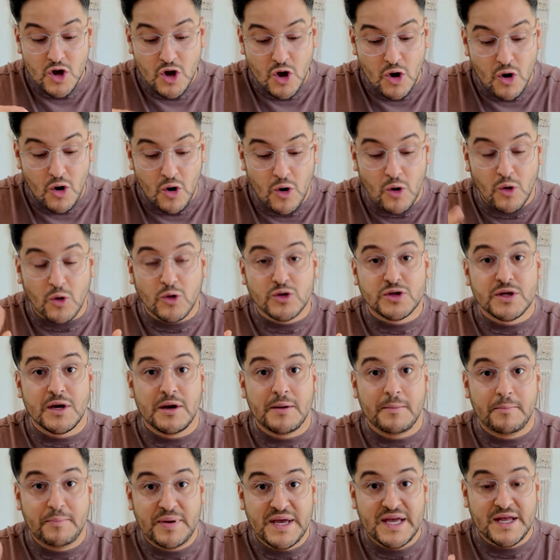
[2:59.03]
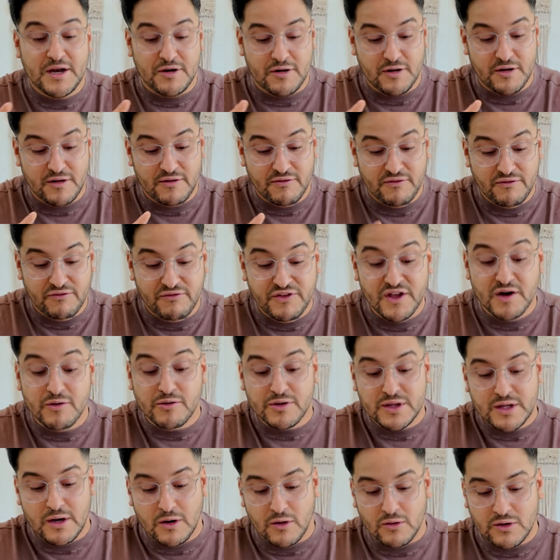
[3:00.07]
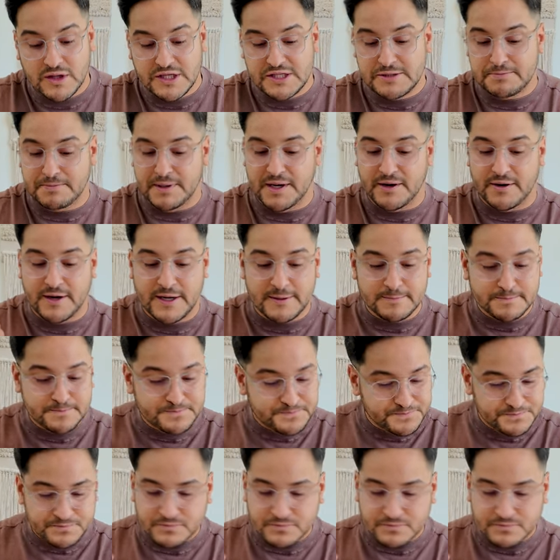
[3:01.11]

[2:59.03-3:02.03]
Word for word: called Peter, filled with the Holy Spirit,